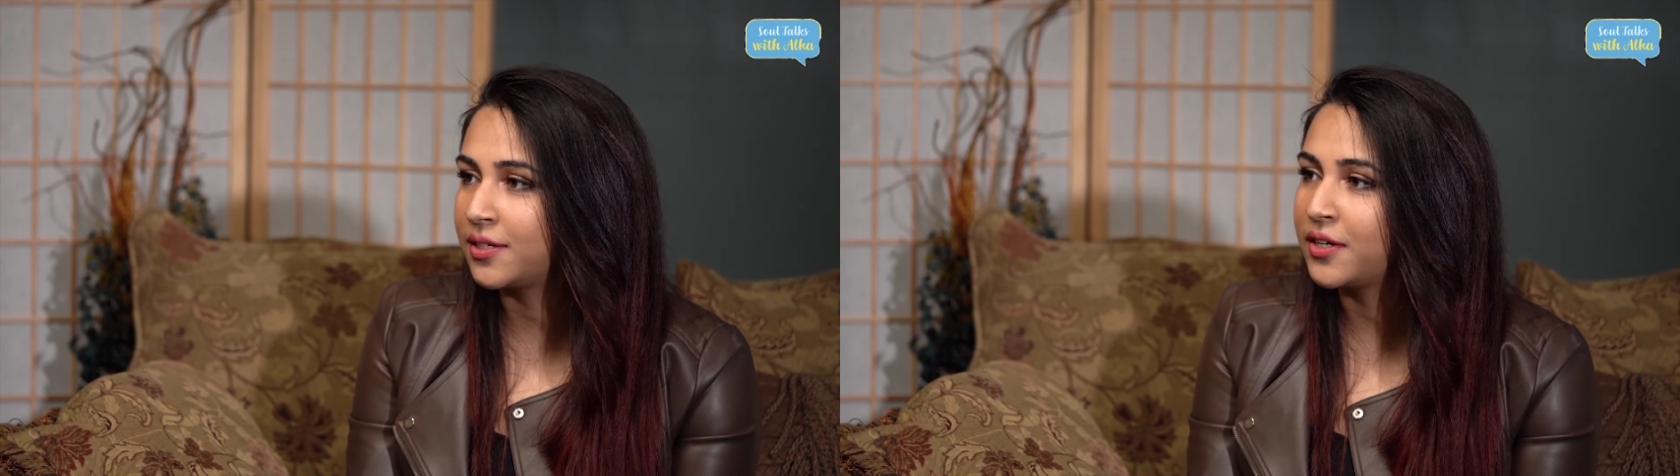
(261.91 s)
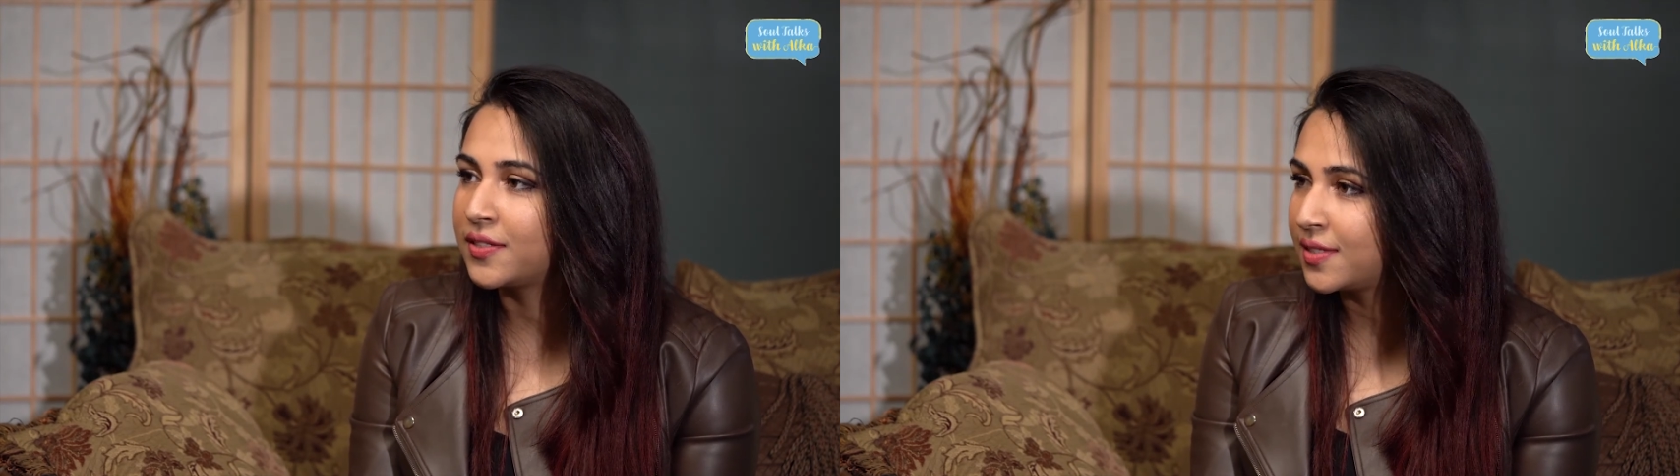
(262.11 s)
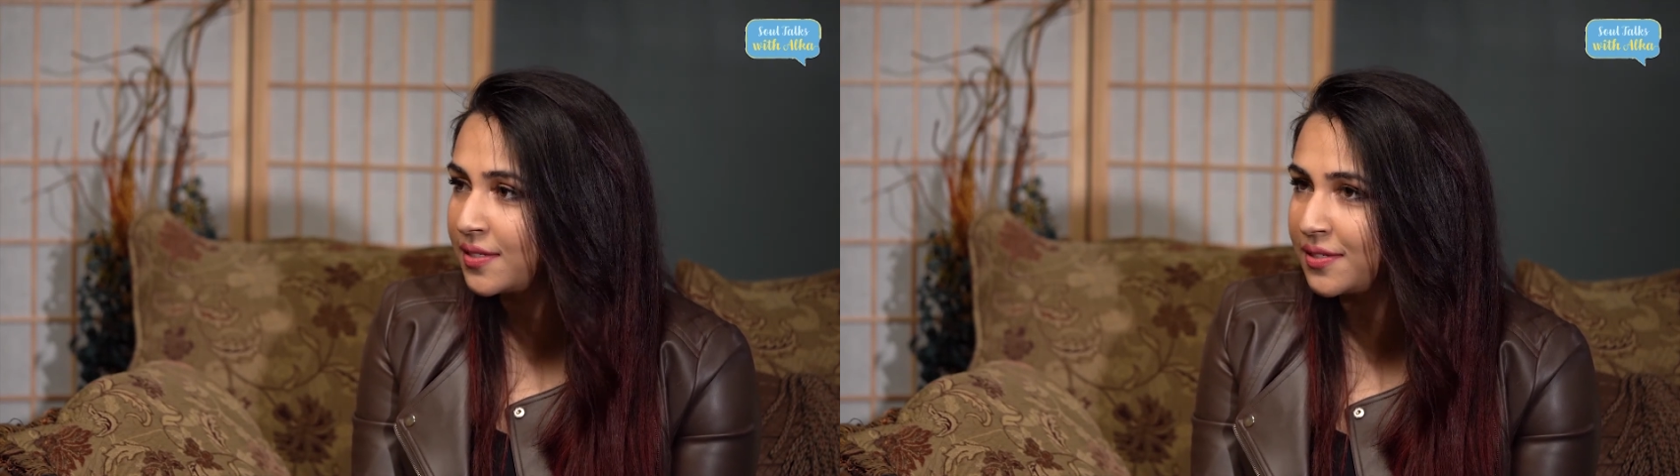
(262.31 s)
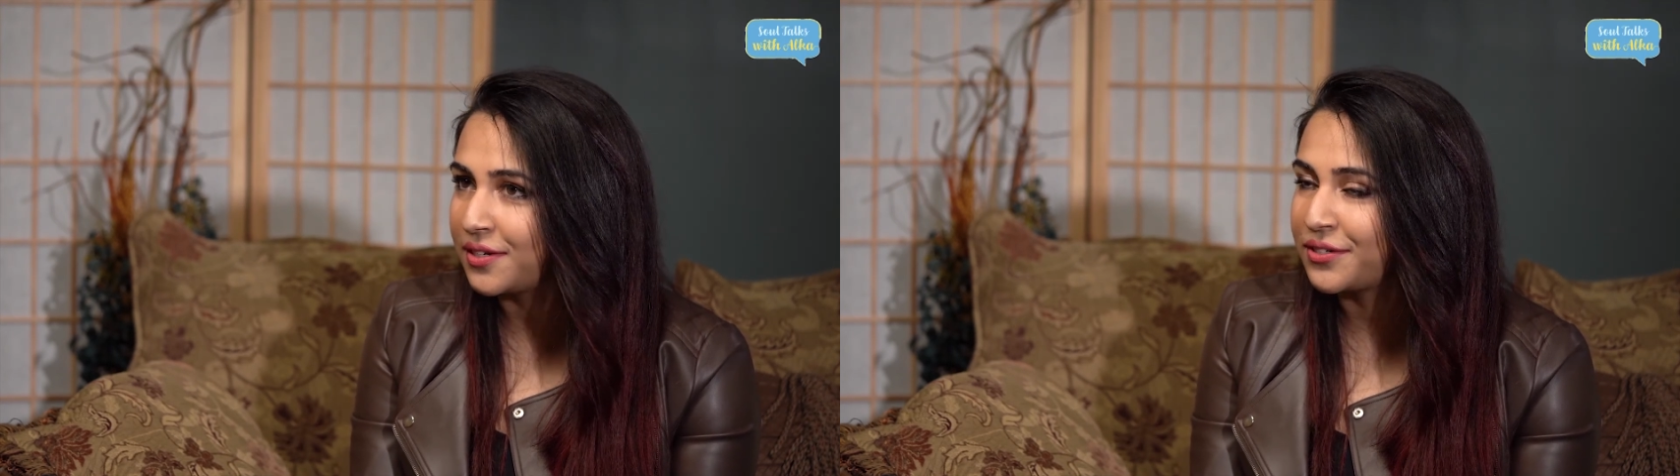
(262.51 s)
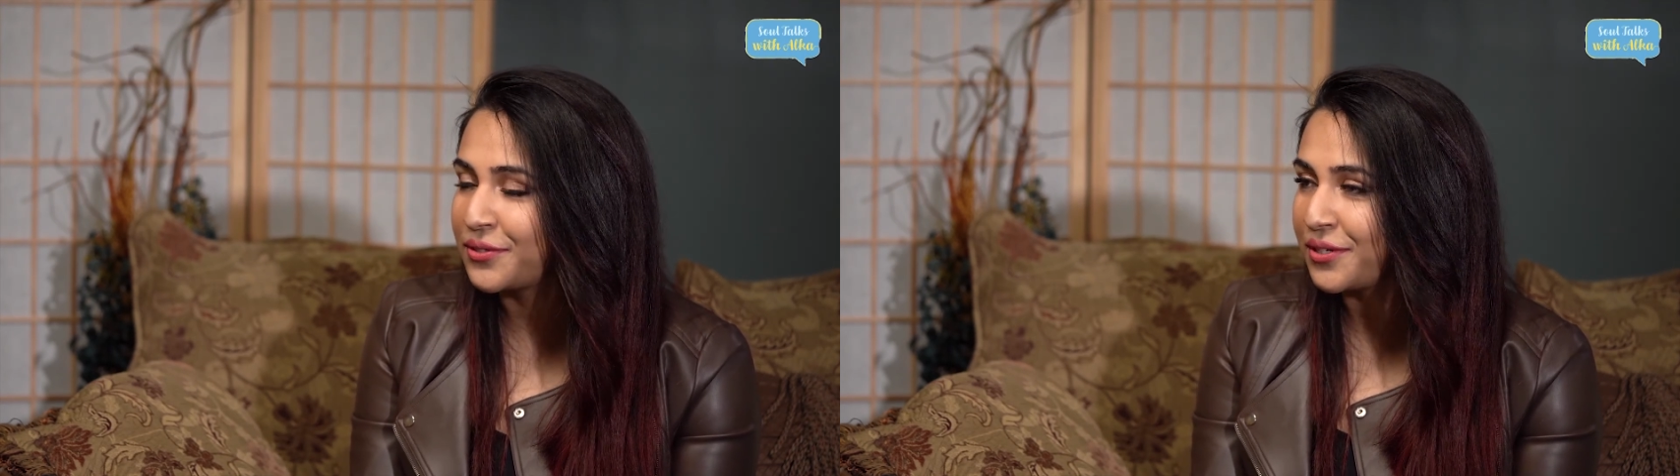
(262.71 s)
to her
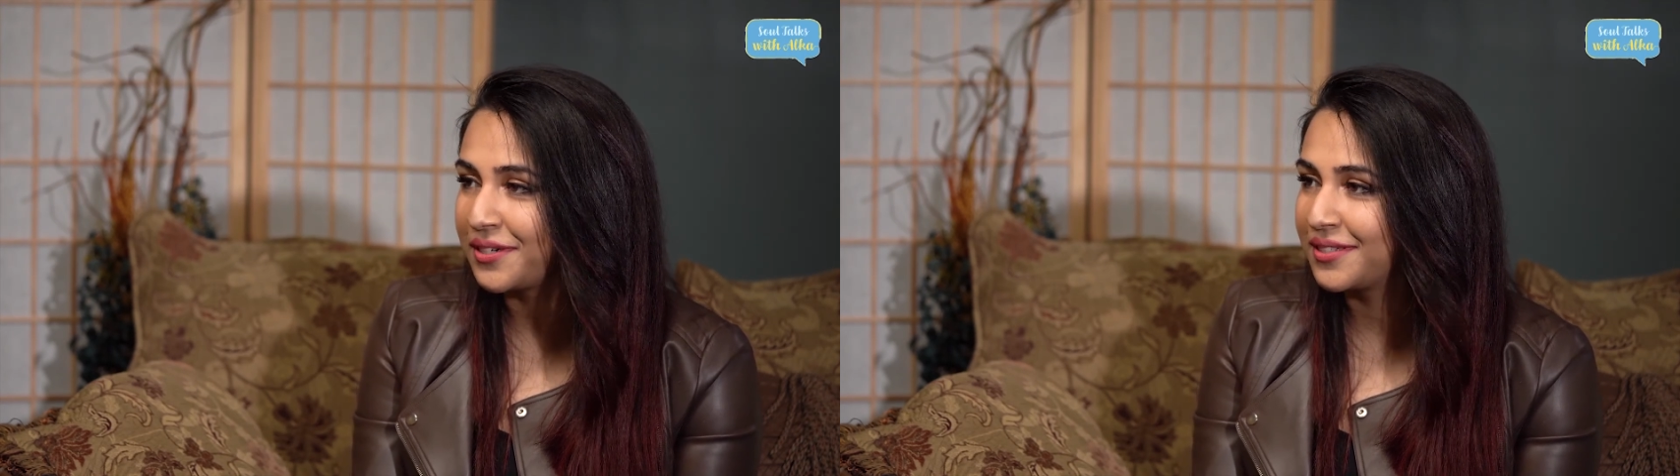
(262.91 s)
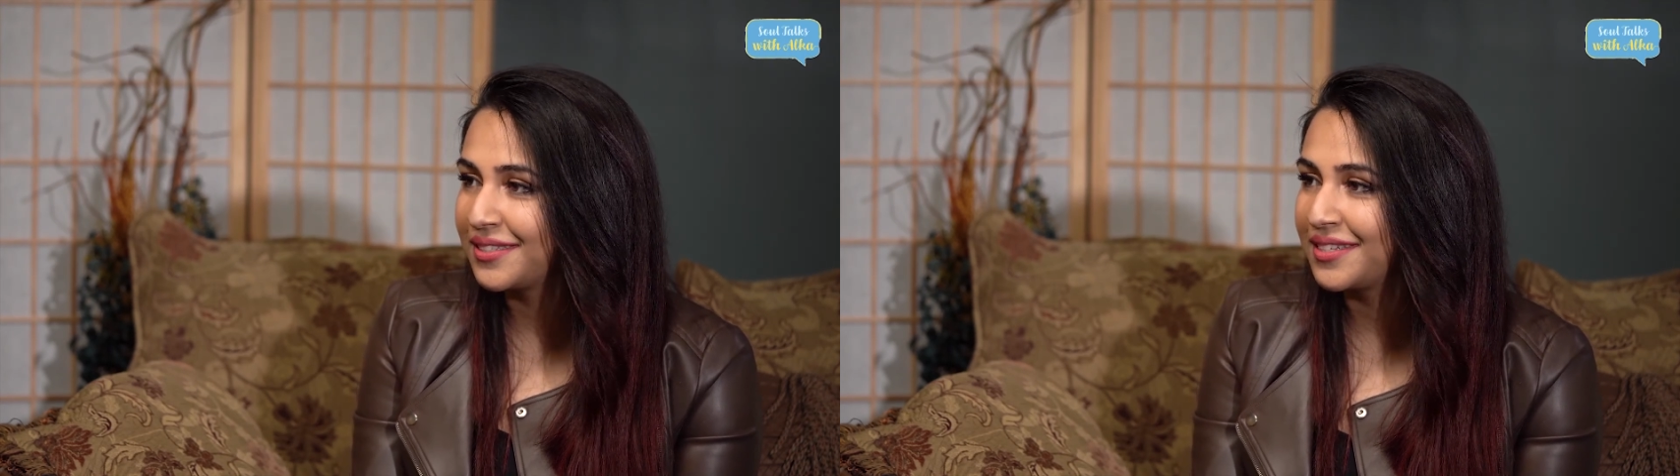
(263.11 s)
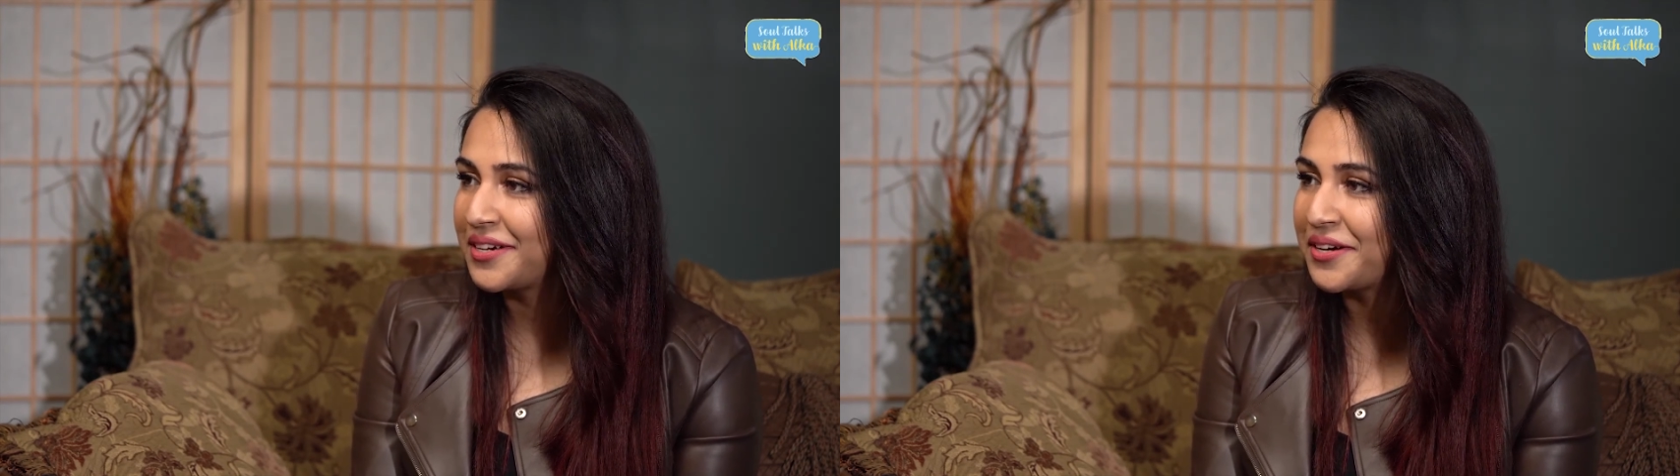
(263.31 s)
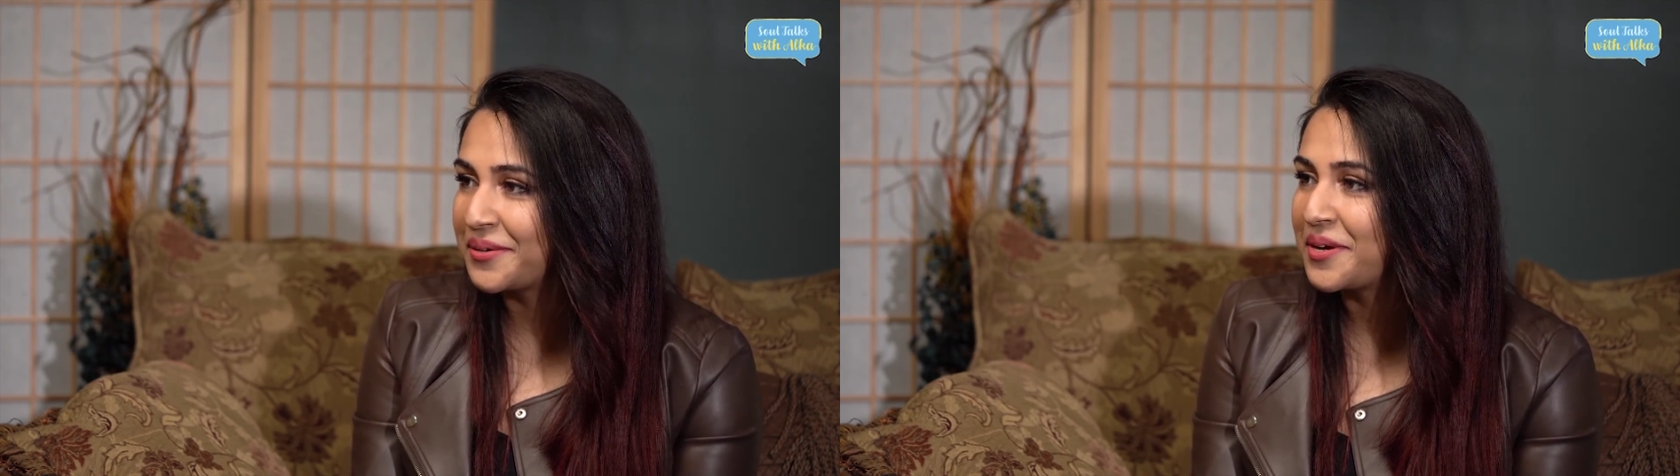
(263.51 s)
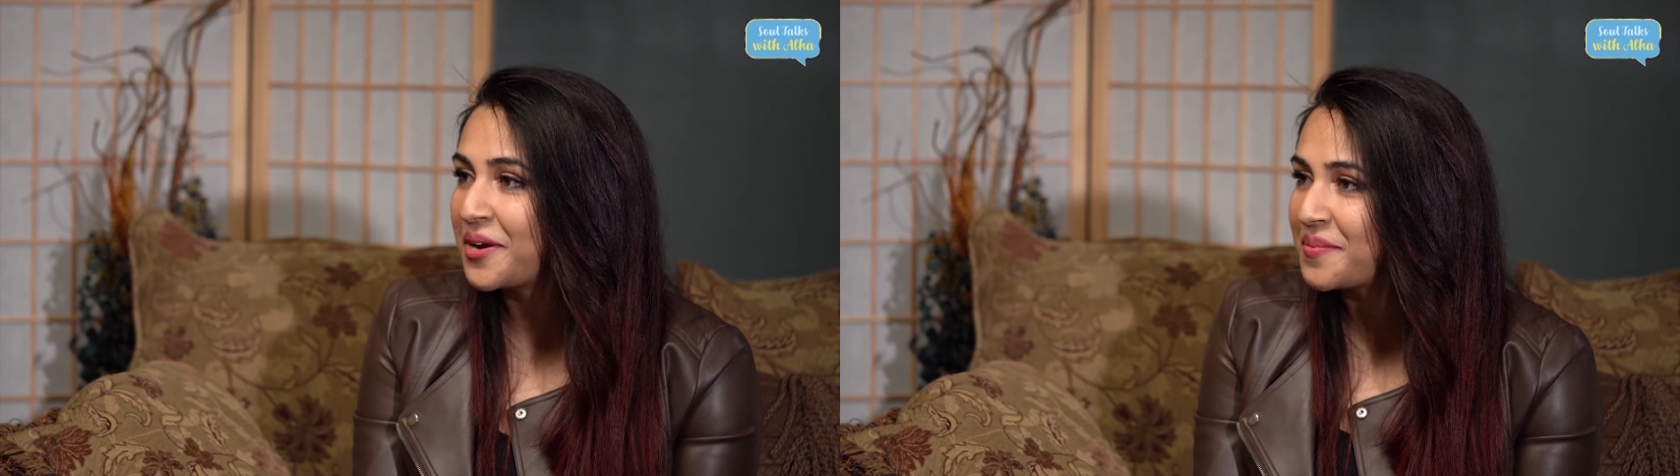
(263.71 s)
sisters or
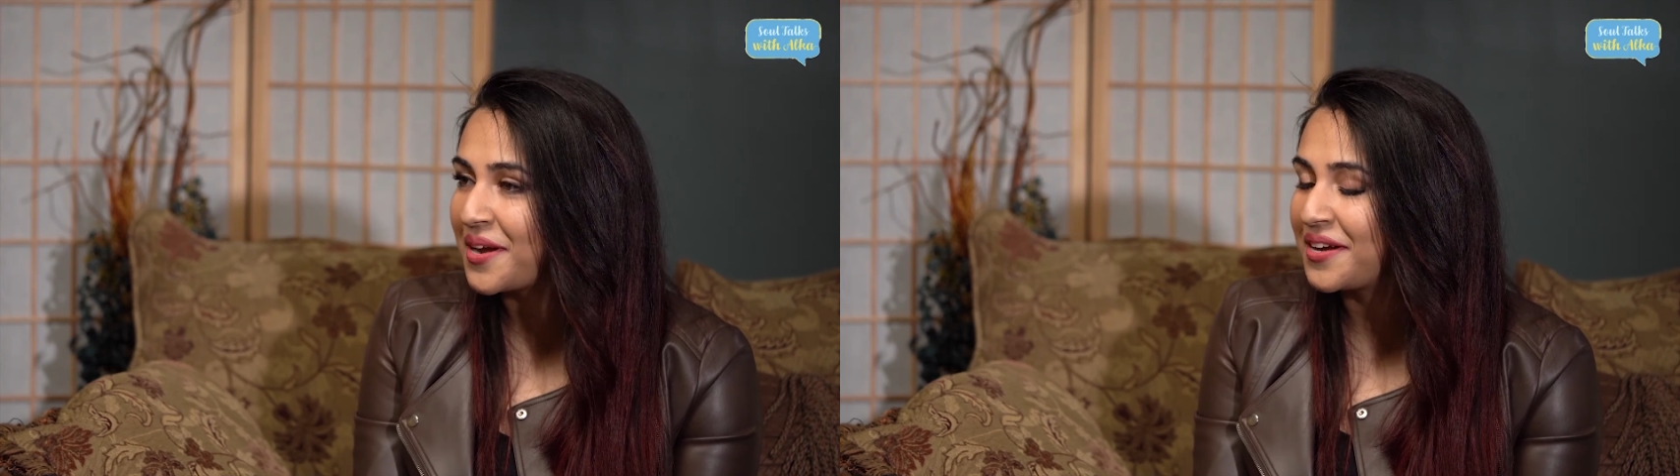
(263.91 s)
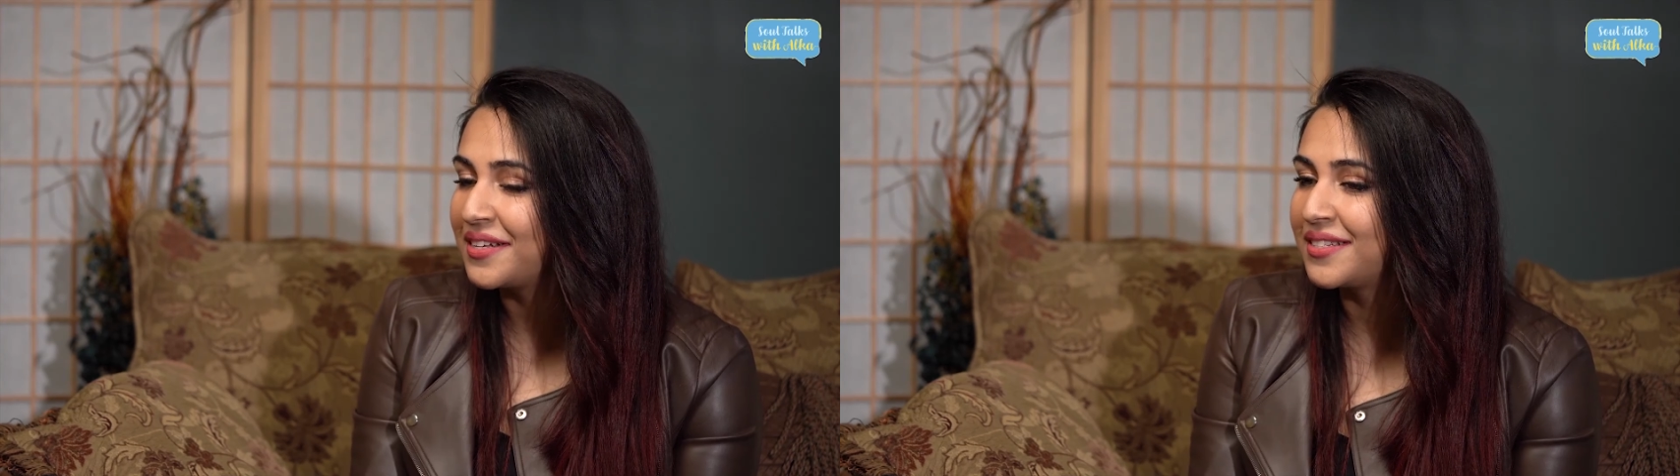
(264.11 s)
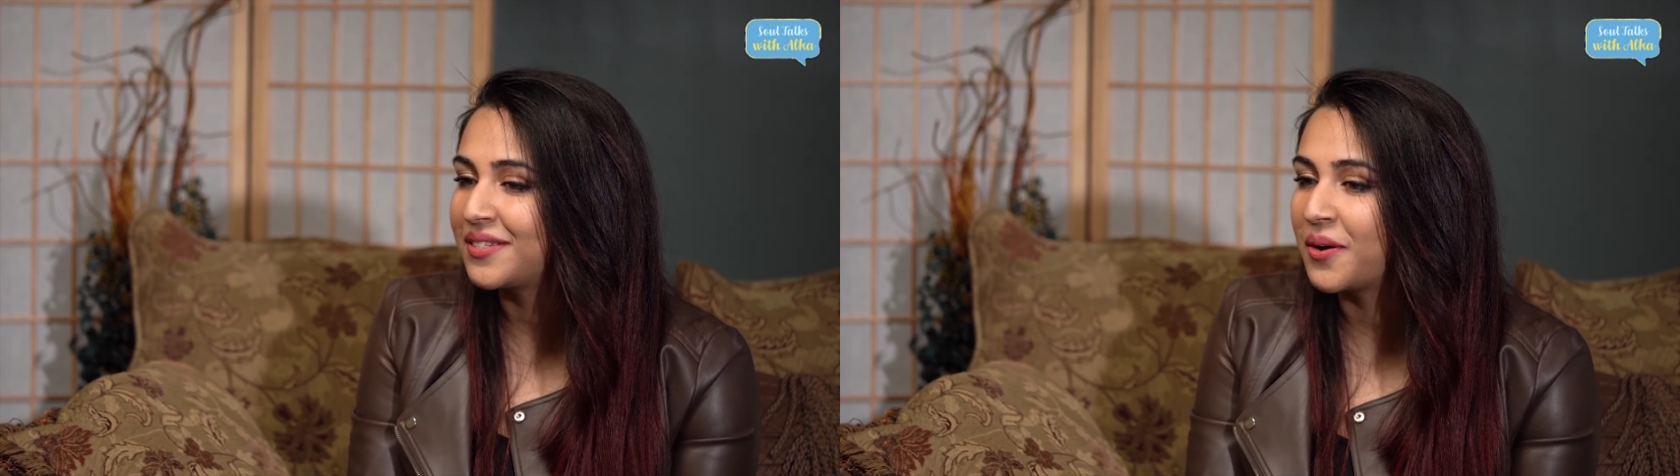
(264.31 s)
her parents.